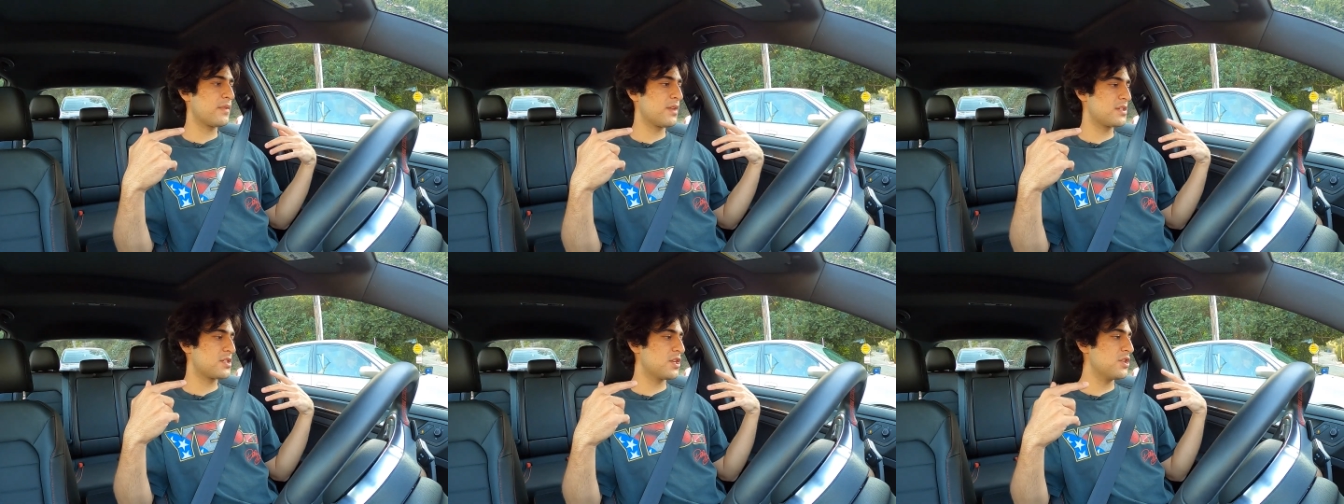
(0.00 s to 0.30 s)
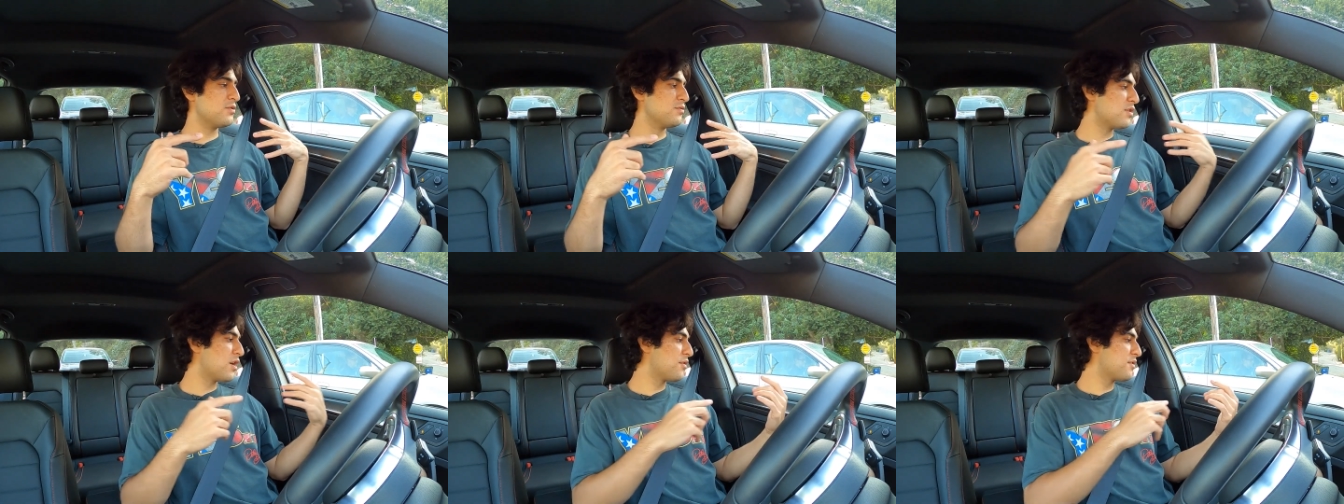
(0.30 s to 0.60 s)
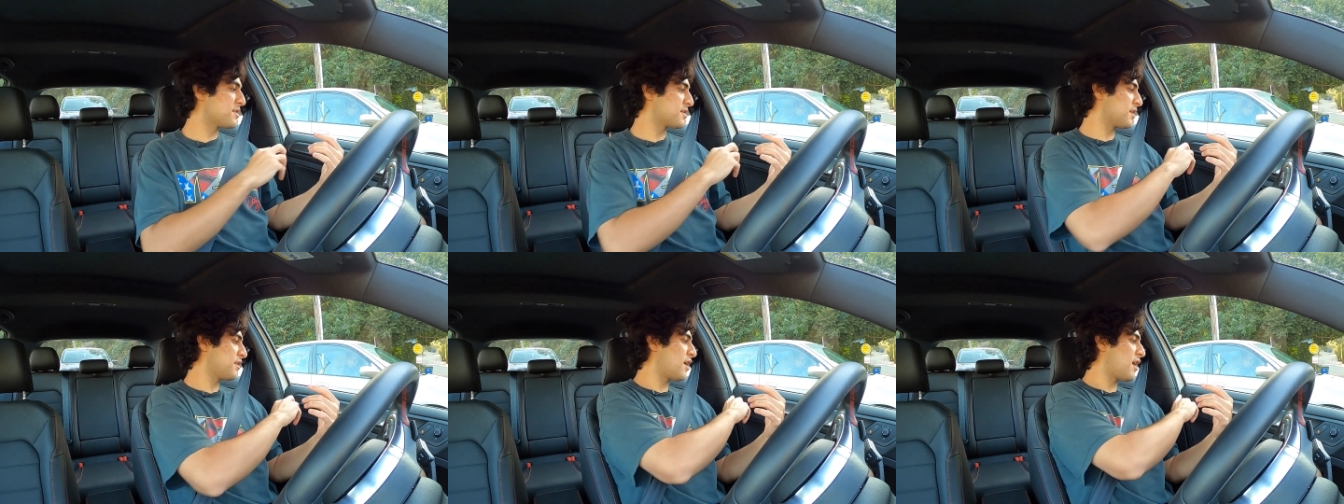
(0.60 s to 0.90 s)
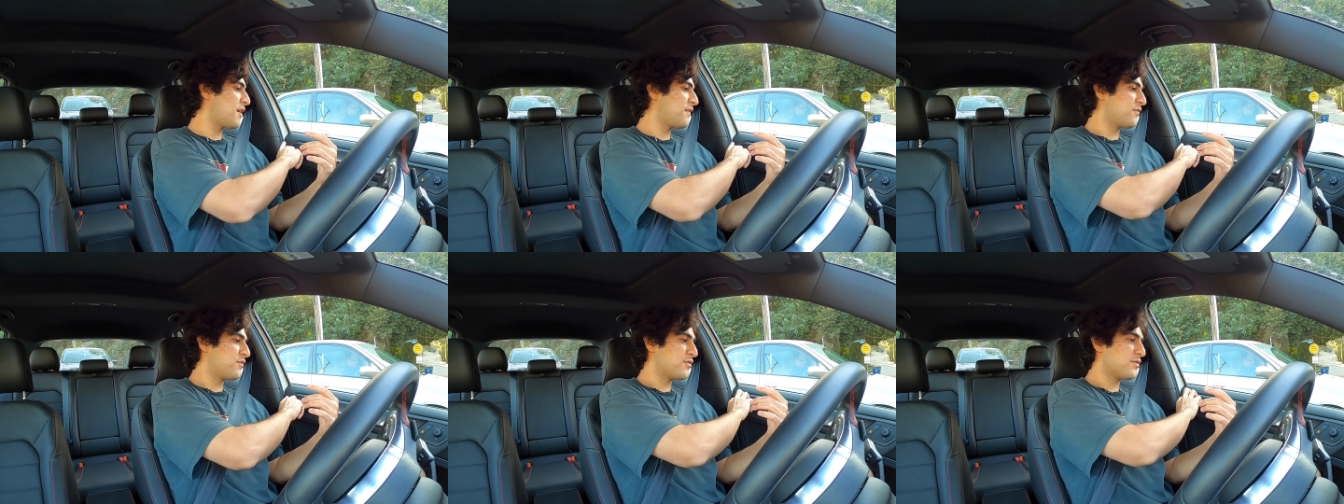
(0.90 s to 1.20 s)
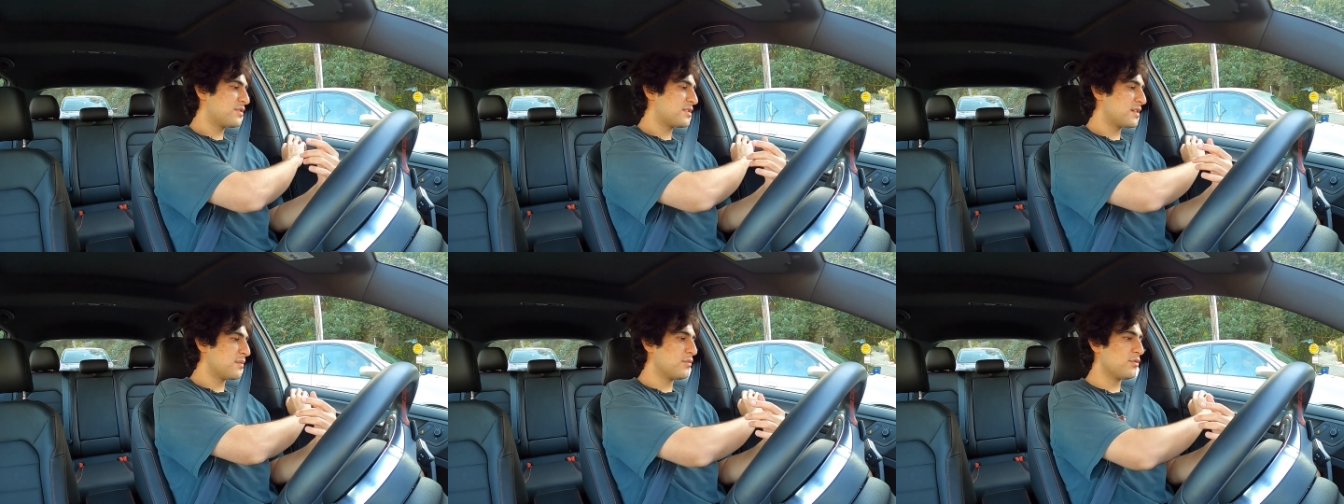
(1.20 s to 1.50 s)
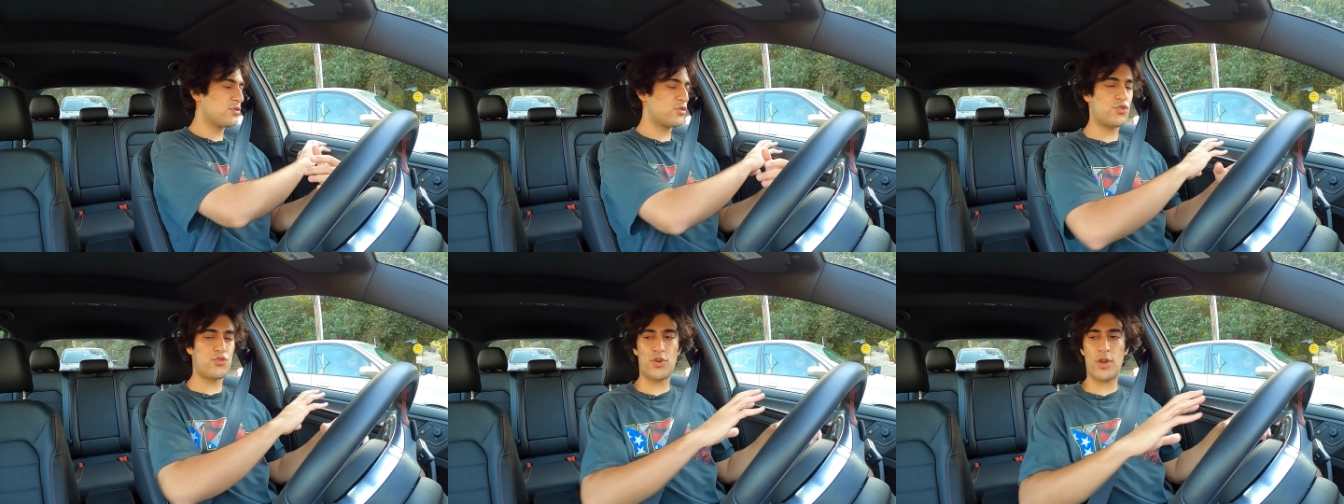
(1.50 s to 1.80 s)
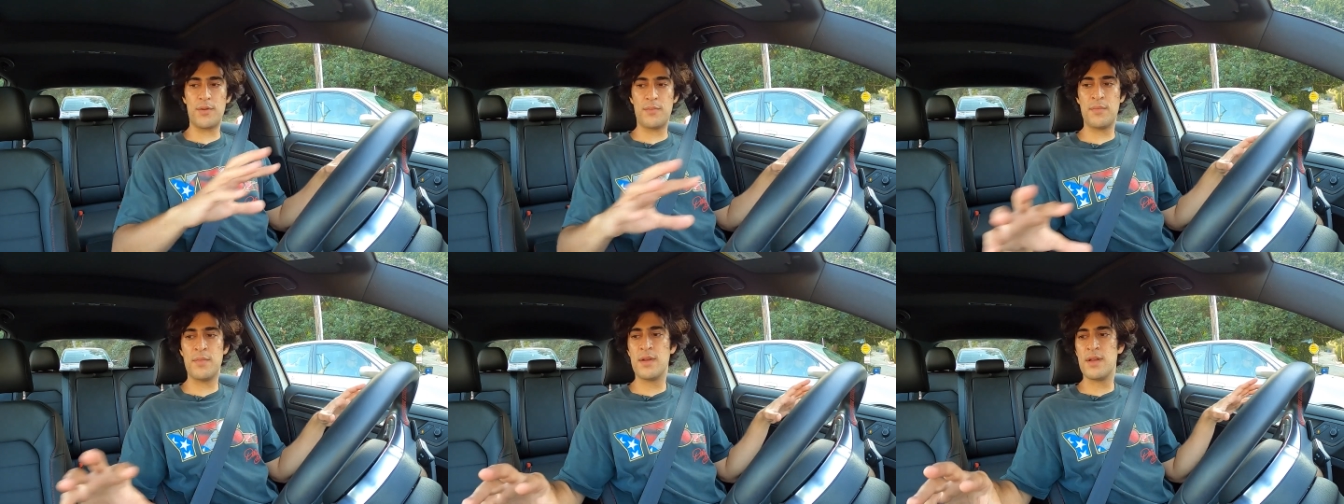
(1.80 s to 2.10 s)
So you notice a lot of similar
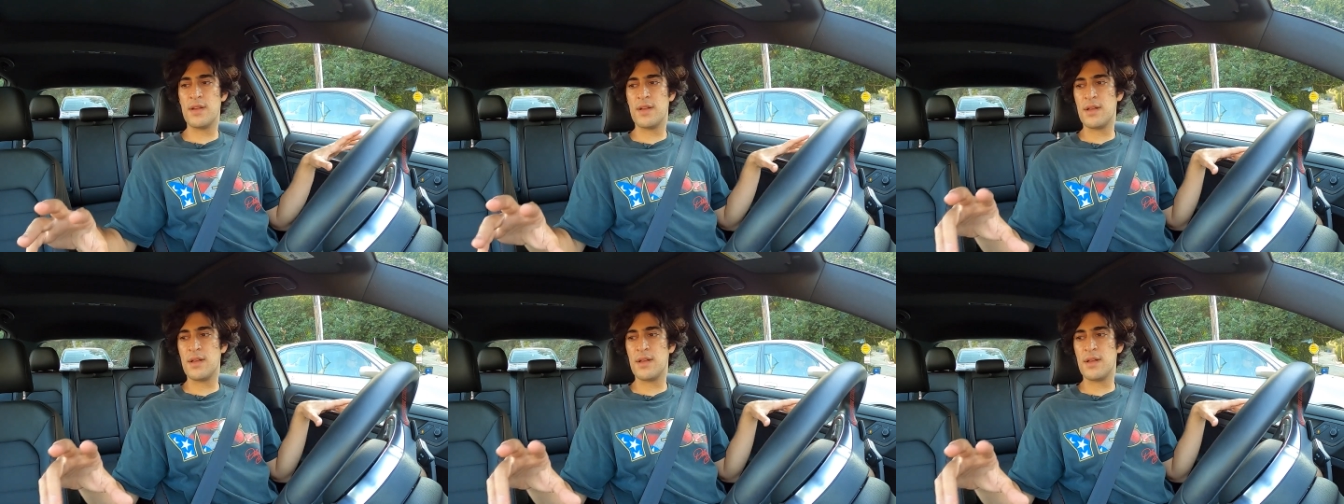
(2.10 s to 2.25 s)
trim